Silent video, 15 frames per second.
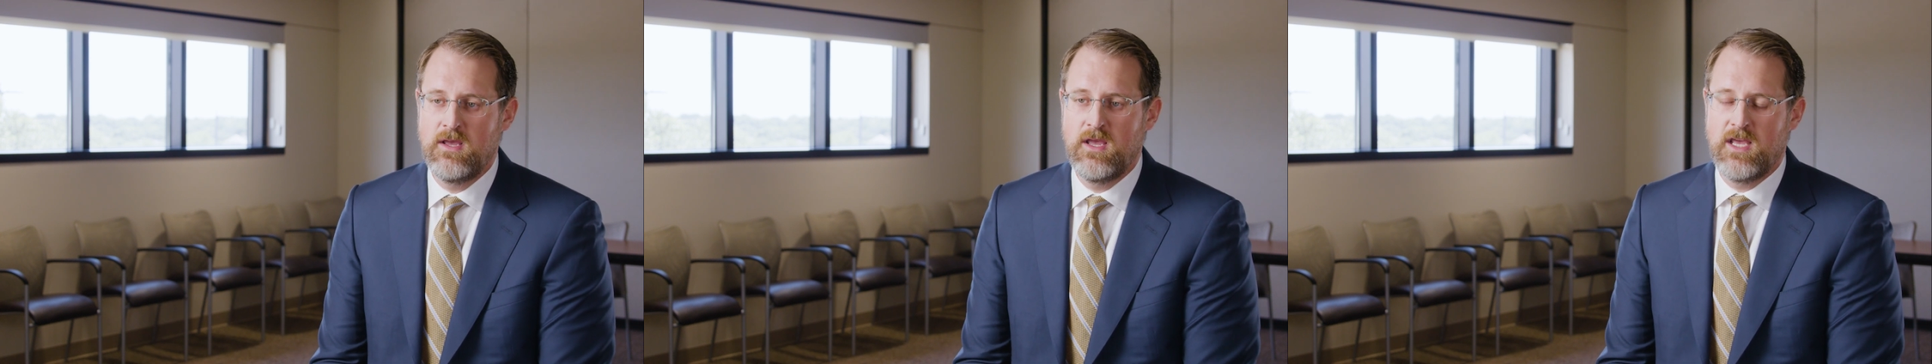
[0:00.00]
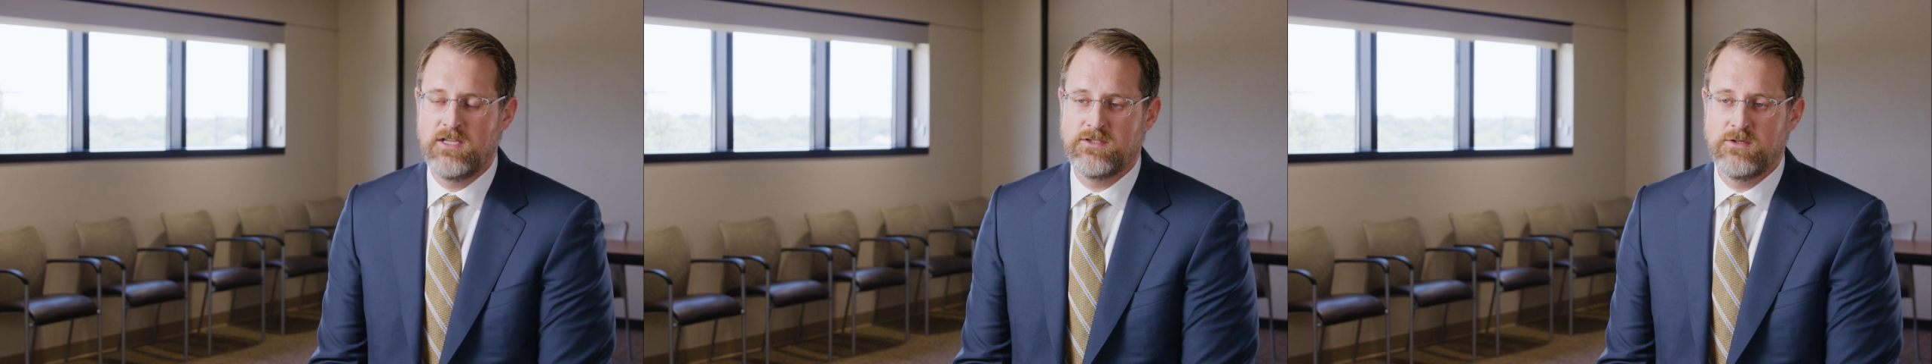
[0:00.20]

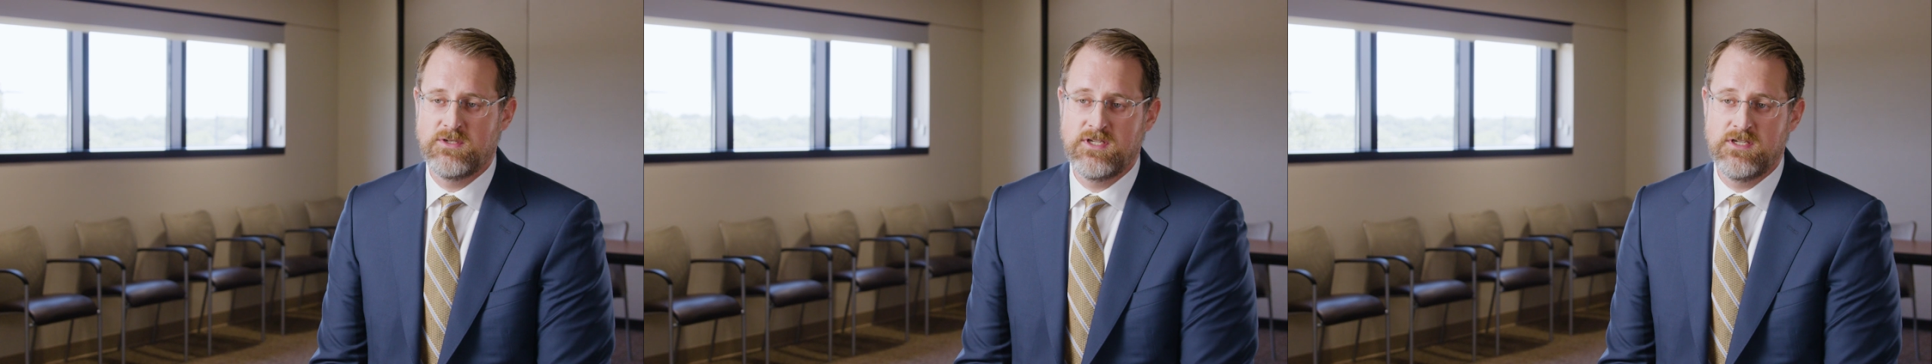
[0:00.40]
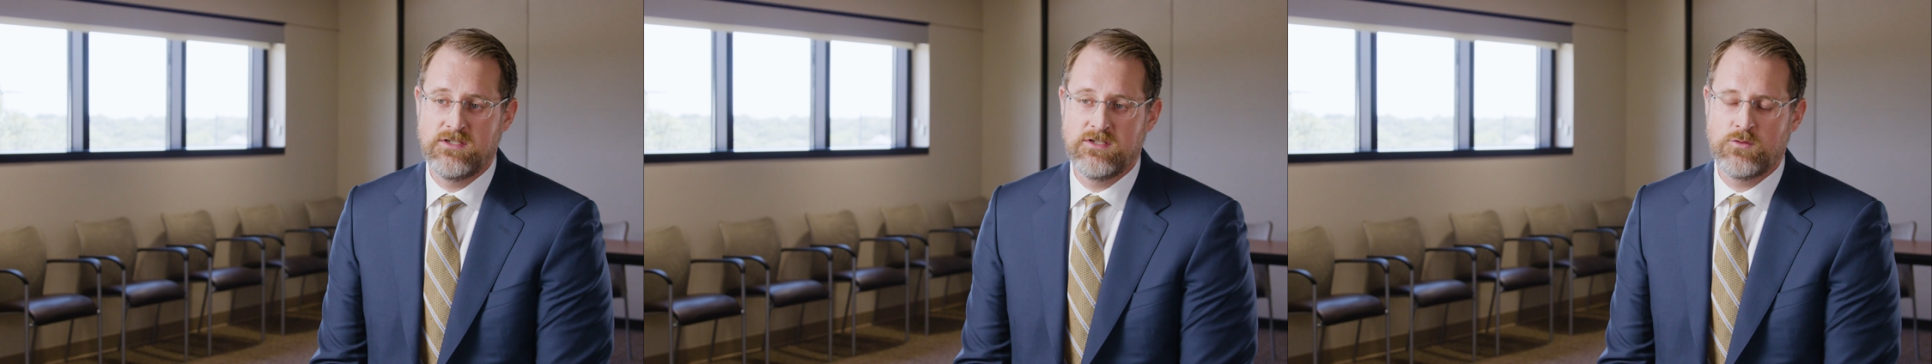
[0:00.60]
And so
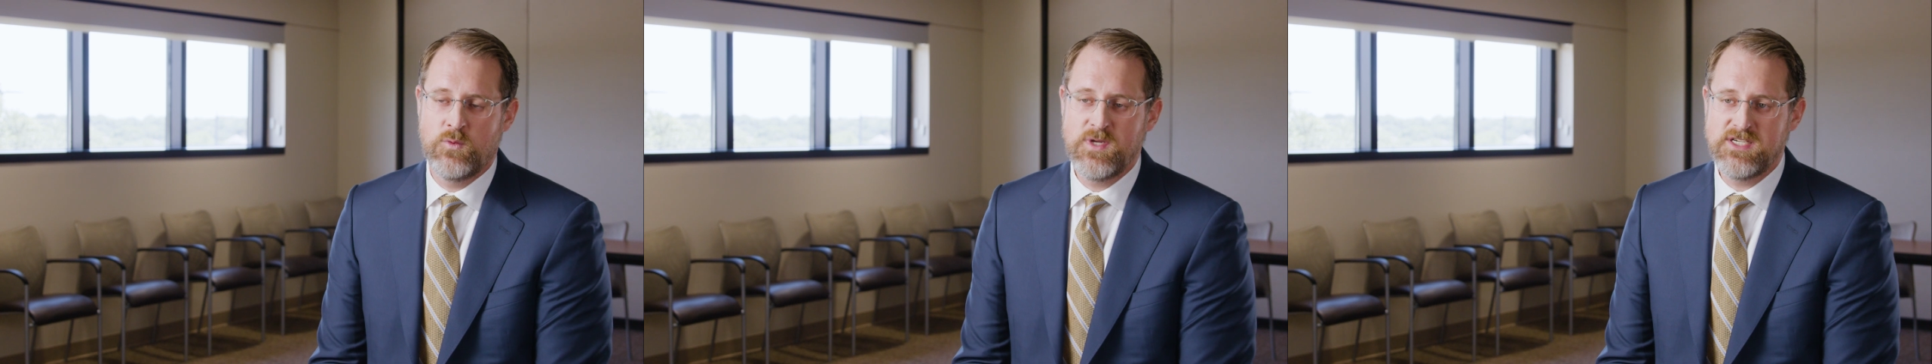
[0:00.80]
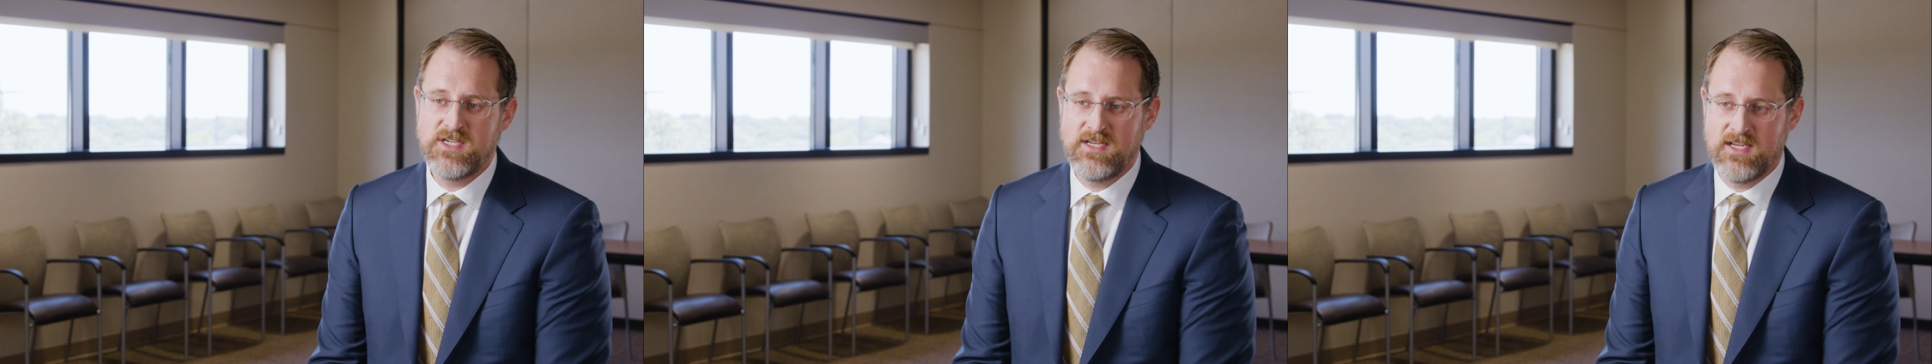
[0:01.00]
since
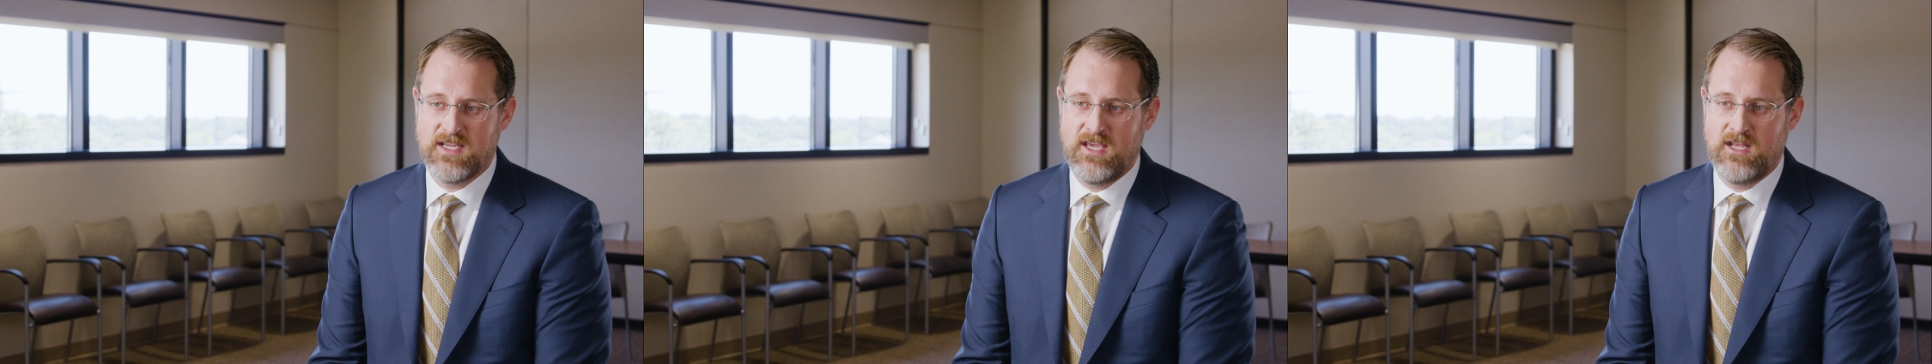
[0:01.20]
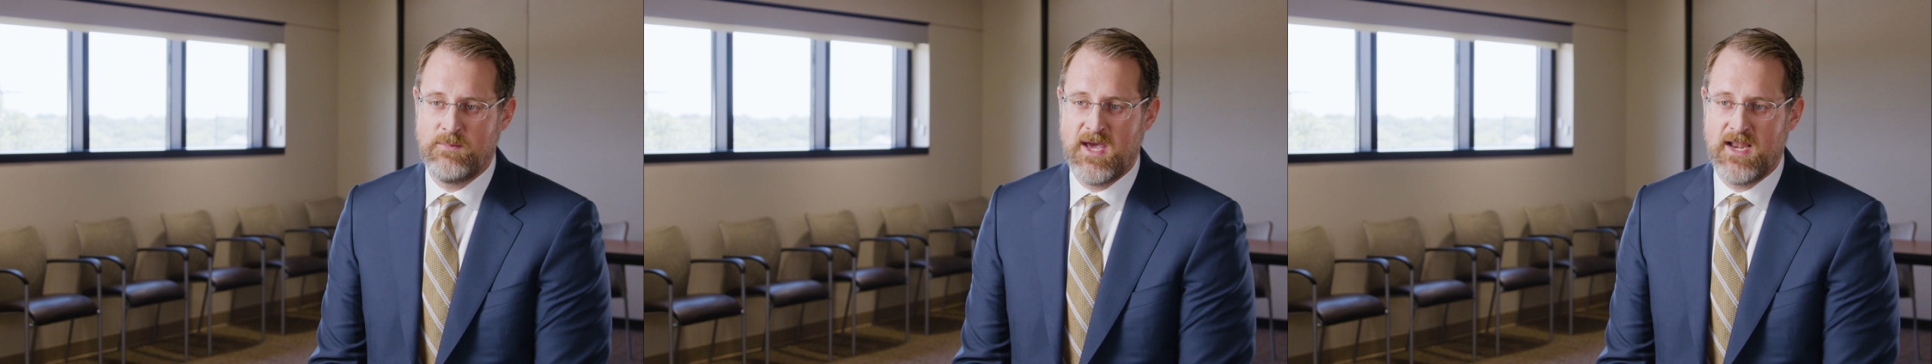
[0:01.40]
switching to
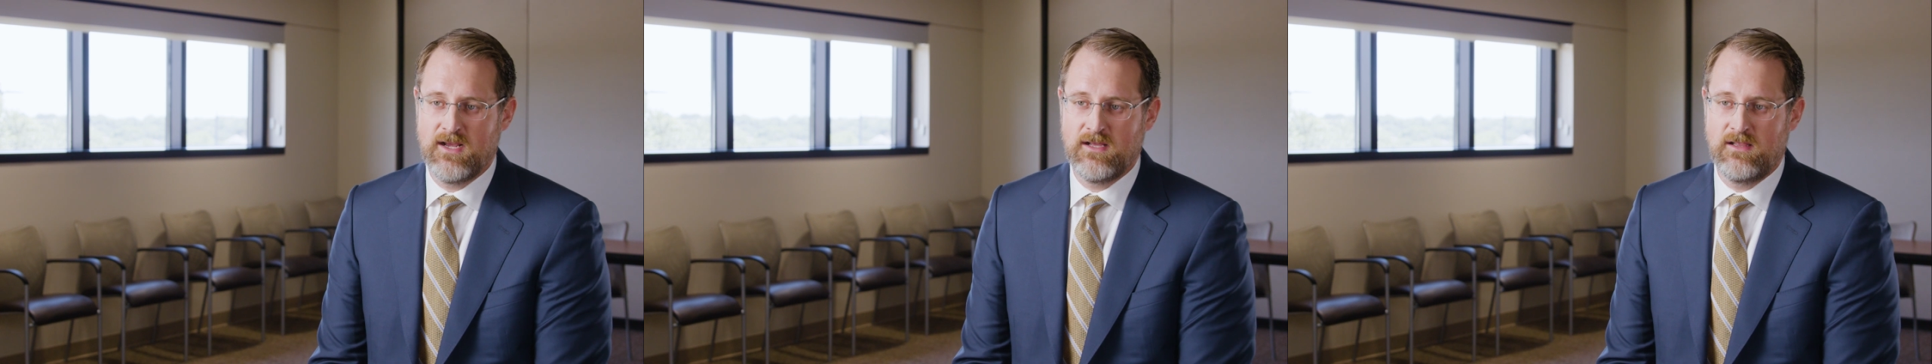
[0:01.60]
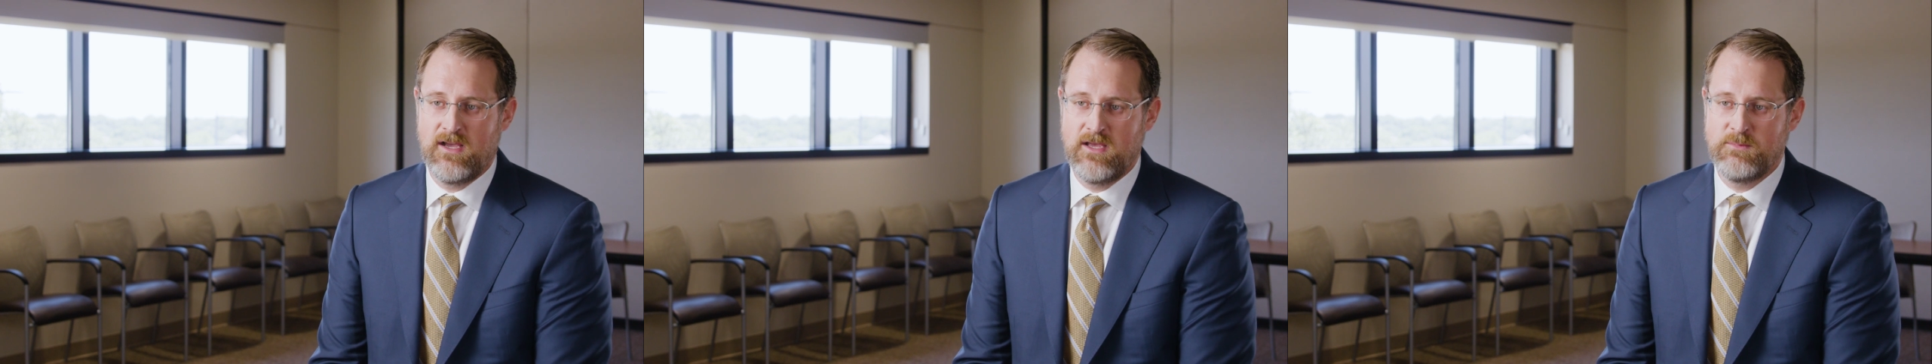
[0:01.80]

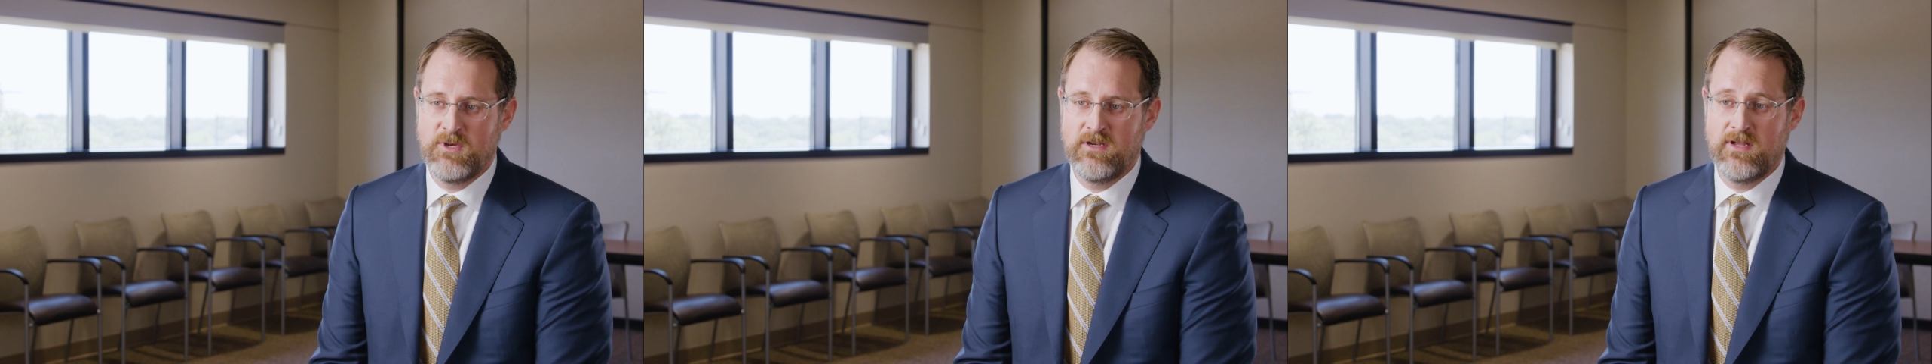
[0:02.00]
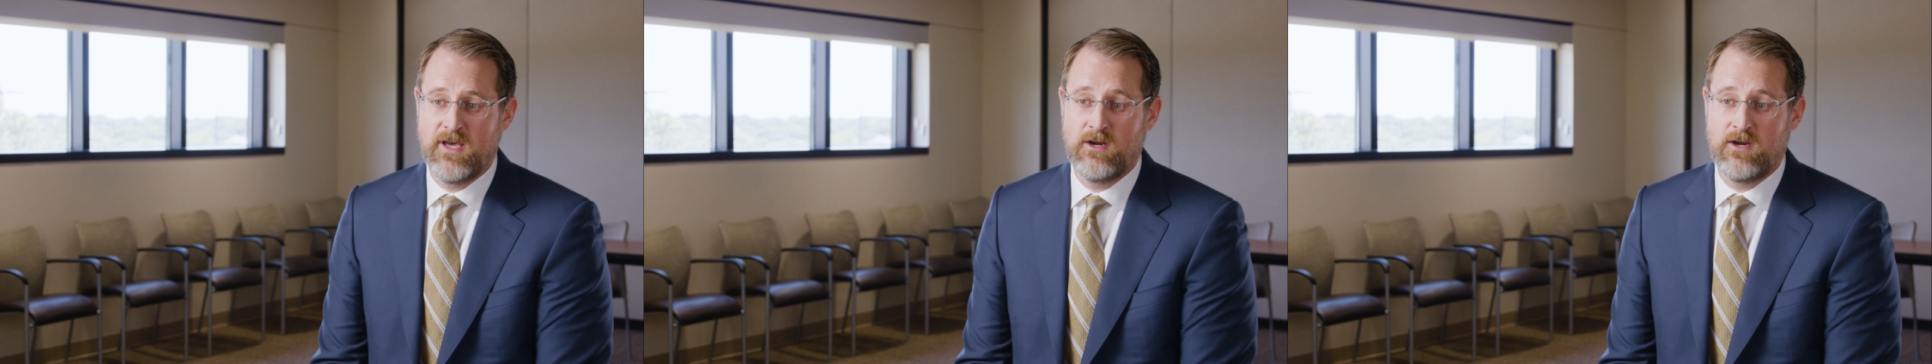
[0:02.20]
kinematic alignment,